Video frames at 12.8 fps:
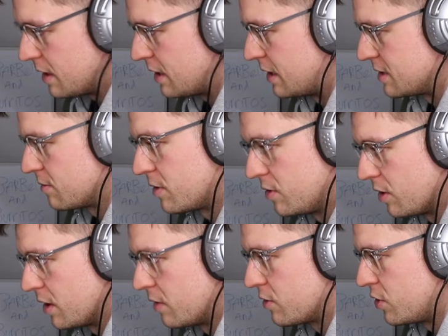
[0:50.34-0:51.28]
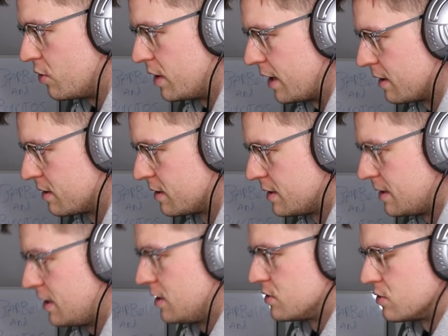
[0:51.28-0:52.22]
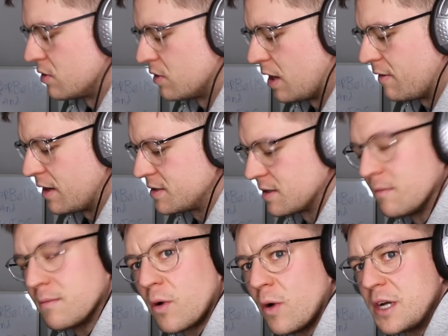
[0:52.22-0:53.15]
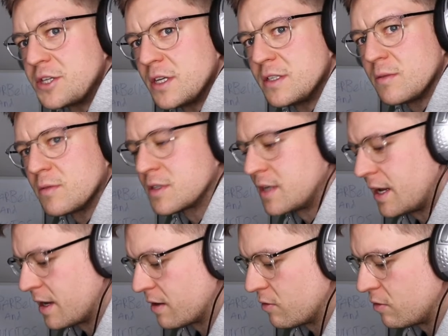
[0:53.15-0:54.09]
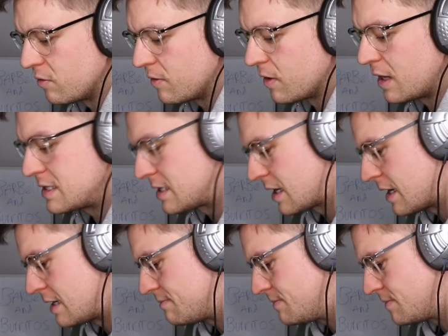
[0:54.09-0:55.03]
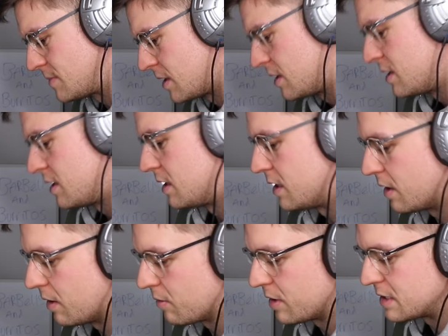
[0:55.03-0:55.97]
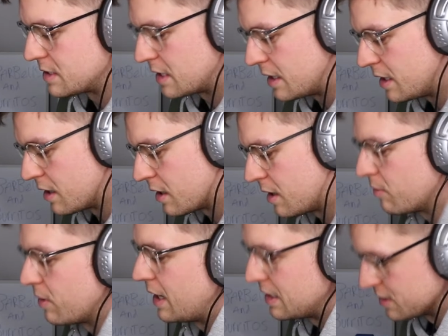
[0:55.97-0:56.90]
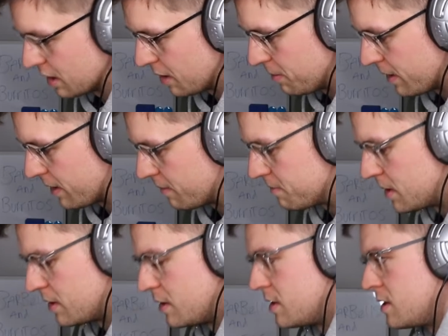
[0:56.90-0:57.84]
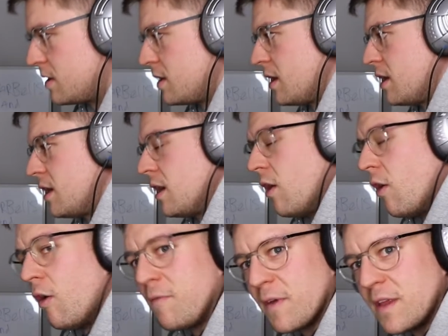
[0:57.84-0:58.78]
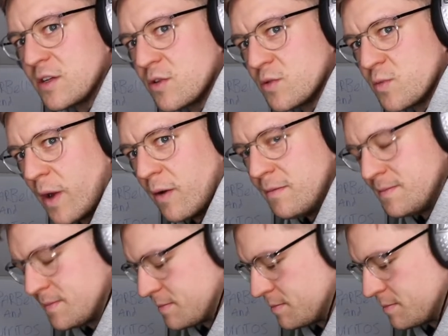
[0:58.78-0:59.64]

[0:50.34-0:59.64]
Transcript: is I'm going to do a little Q and A. So I've had some questions that were sent in over Instagram. Now I'm going to sit here, I'm going to answer a couple of them. Hopefully this goes well,